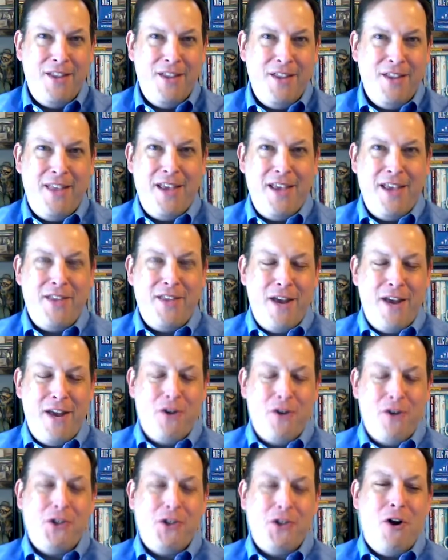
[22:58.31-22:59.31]
they
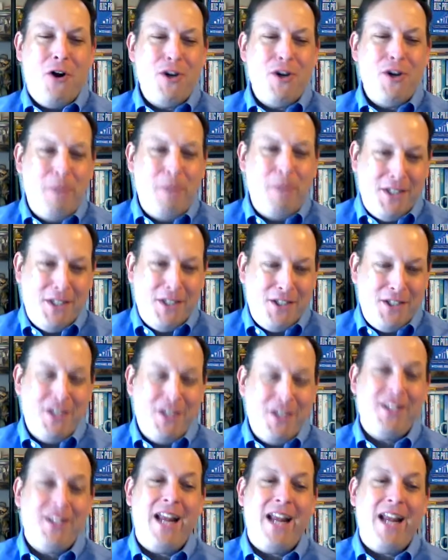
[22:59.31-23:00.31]
are large
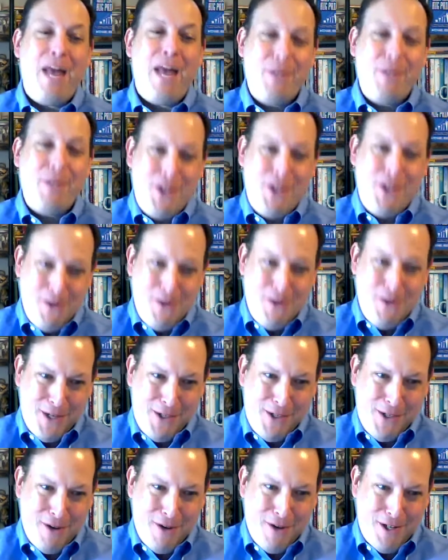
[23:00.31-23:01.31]
businesses that happen to do
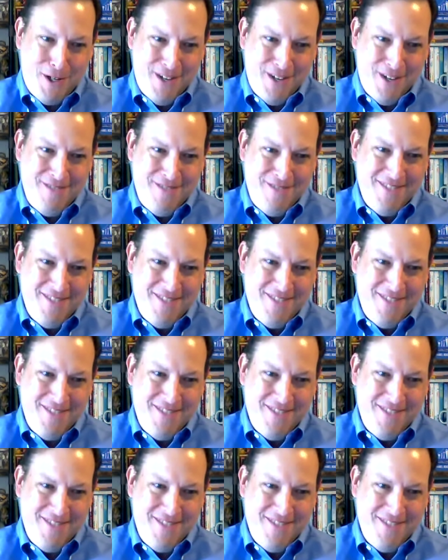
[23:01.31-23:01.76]
construction,